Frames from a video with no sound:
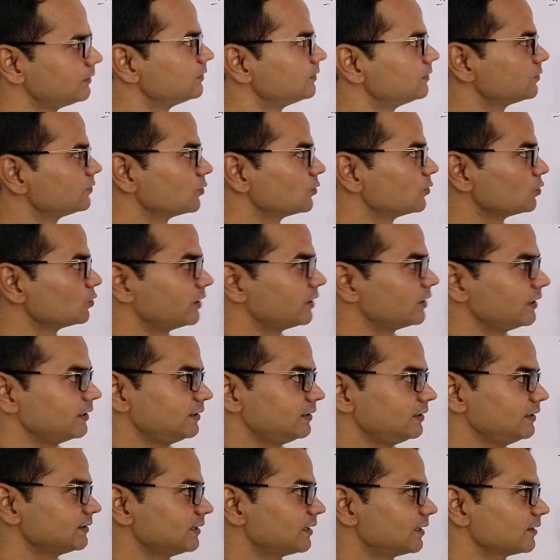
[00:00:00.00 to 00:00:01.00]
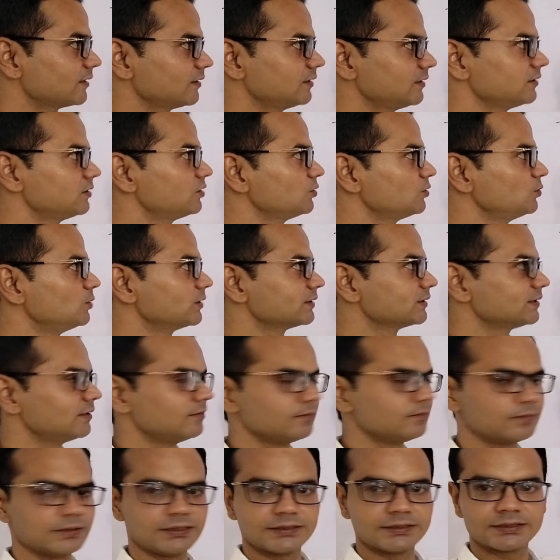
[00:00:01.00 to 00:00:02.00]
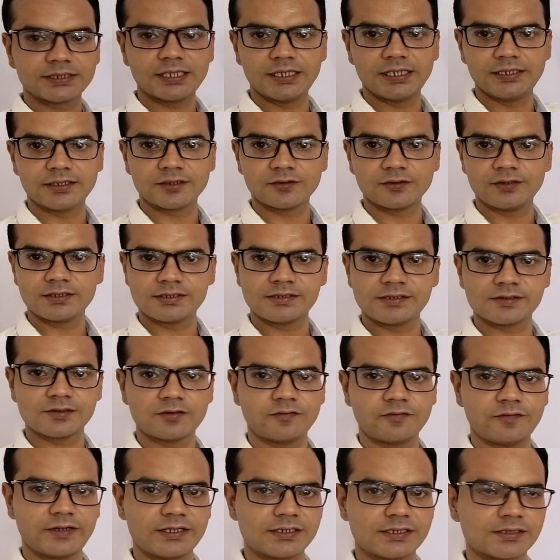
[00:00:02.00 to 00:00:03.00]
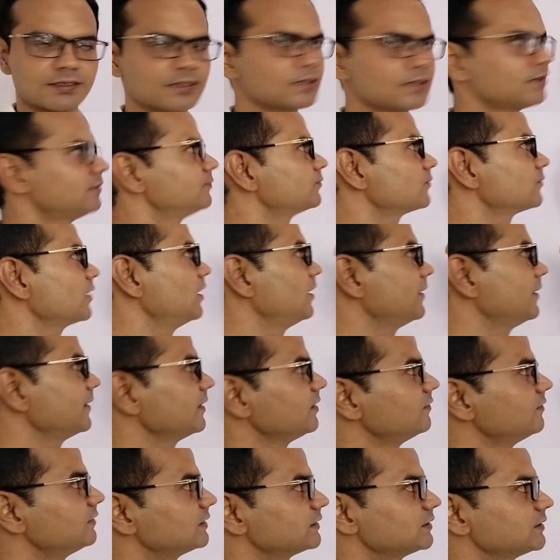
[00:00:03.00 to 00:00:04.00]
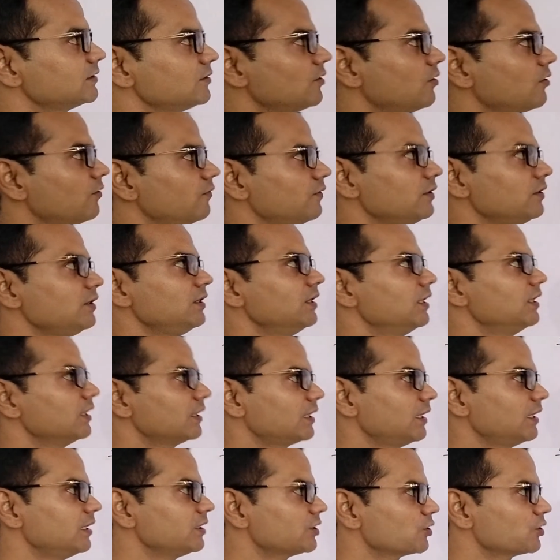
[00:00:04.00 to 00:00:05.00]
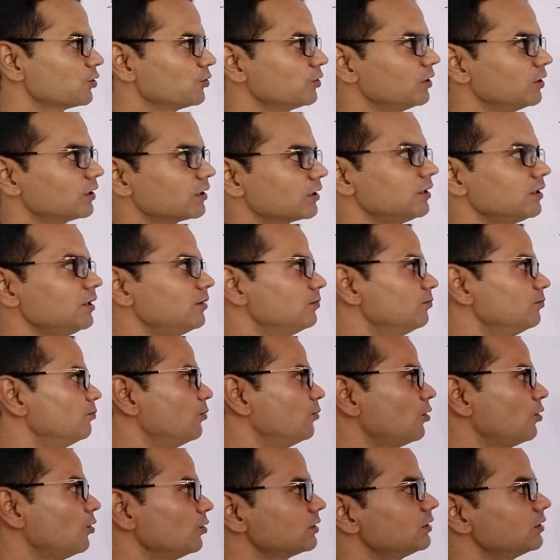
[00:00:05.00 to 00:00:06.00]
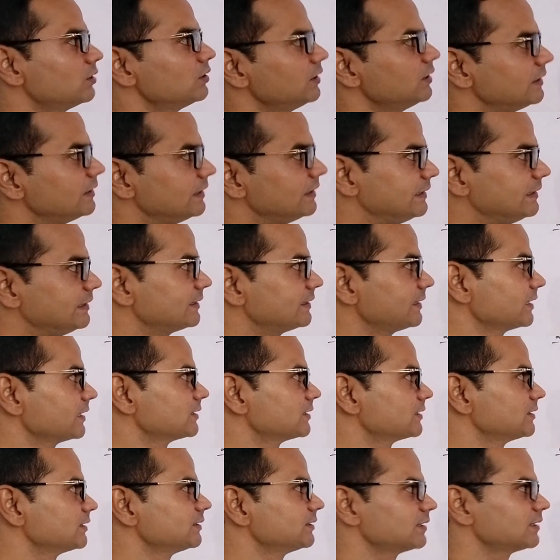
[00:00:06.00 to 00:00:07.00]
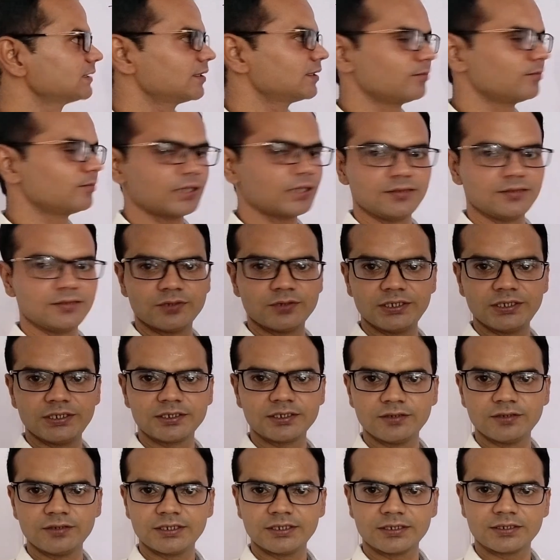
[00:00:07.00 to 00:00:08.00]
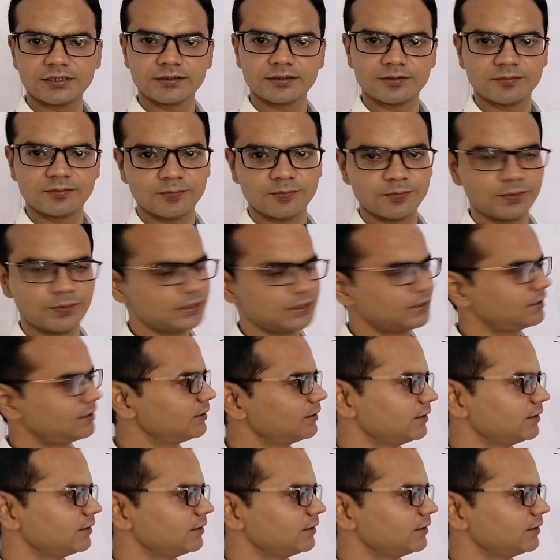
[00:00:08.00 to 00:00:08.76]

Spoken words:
So these are the two examples, hydrolysis of ester and inversion of cane sugar. Both these reactions are bimolecular, but